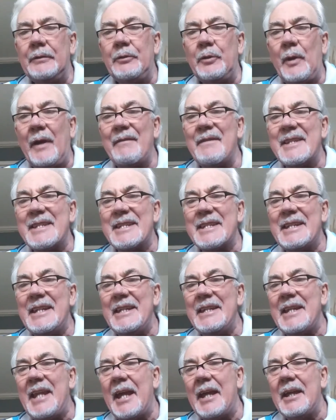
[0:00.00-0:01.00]
If you haven't
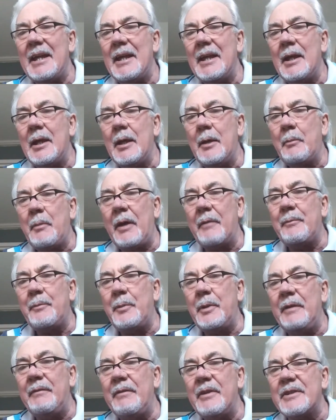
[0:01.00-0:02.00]
seen my
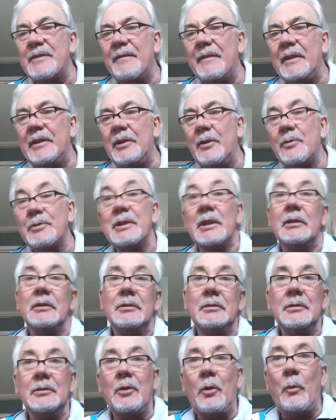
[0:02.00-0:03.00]
previous videos, then
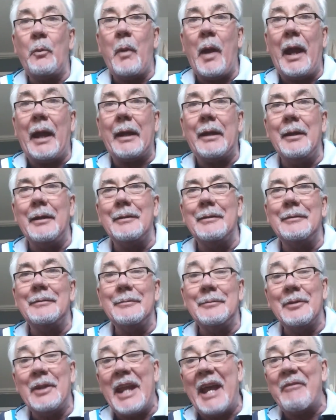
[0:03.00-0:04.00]
go back
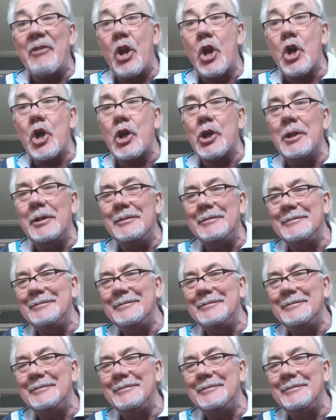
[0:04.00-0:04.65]
and have a look.